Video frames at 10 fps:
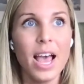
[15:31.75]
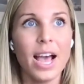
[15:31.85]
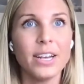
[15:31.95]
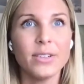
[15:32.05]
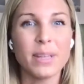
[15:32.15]

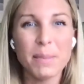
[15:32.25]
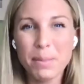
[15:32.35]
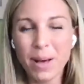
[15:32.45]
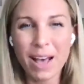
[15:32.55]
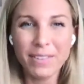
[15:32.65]
I know some
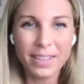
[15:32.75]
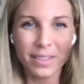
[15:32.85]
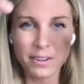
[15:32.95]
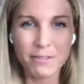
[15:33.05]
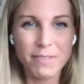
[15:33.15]
people have, like, the
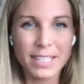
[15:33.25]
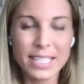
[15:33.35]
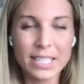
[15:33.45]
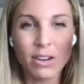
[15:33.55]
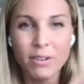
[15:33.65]
little
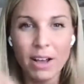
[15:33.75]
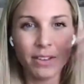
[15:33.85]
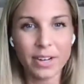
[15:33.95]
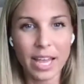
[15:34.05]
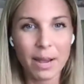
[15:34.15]
fuzzies around
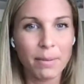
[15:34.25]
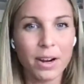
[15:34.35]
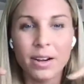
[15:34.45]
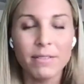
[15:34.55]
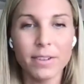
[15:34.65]
their
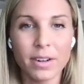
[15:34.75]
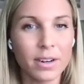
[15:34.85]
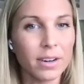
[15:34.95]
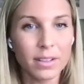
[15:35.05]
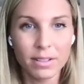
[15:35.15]
camera
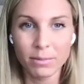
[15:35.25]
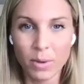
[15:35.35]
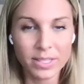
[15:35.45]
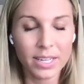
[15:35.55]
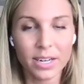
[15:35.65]
for
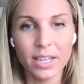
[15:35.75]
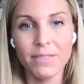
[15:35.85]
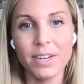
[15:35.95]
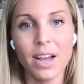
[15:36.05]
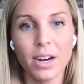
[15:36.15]
ones that are
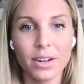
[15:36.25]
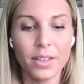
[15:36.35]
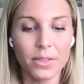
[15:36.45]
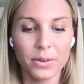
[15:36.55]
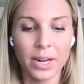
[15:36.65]
even younger
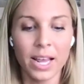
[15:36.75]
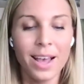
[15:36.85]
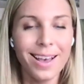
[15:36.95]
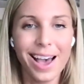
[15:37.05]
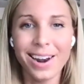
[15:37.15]
than 3.
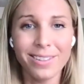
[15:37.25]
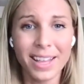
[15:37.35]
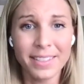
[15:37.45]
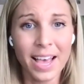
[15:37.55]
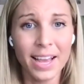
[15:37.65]
I don't
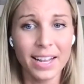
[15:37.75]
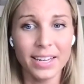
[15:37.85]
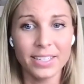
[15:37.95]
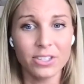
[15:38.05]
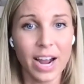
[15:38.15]
like that,
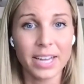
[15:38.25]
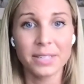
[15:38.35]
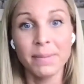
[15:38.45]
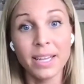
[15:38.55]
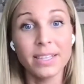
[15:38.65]
it
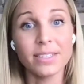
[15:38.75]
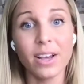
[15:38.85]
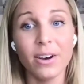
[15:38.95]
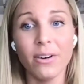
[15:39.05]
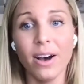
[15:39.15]
distracts me,
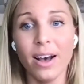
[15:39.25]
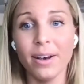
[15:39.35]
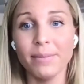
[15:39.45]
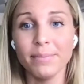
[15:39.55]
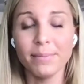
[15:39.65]
so,
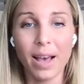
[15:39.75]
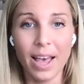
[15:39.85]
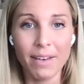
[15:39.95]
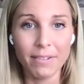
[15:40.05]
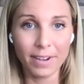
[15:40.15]
I
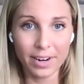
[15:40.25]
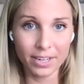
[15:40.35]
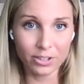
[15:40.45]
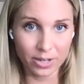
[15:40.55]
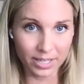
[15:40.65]
have a very
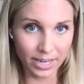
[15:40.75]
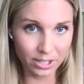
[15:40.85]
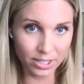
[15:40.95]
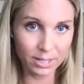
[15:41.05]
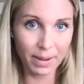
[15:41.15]
short
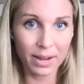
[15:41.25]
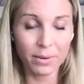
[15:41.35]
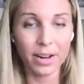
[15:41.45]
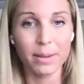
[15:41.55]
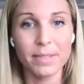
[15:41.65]
attention span
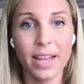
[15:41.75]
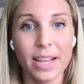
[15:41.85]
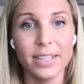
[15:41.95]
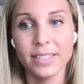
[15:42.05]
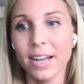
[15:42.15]
when it comes to that
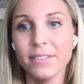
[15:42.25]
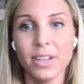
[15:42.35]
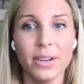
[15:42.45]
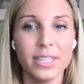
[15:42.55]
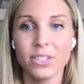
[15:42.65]
kind of stuff,
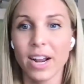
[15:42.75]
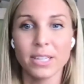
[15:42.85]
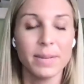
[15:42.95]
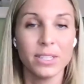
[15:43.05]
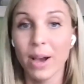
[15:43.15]
so it
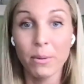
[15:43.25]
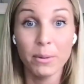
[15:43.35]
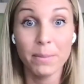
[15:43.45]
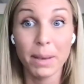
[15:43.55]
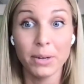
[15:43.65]
distracts me, so I
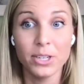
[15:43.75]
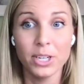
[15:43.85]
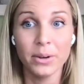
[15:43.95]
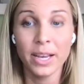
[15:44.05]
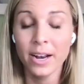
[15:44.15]
wouldn't be able to
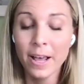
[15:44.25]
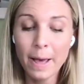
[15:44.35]
do it.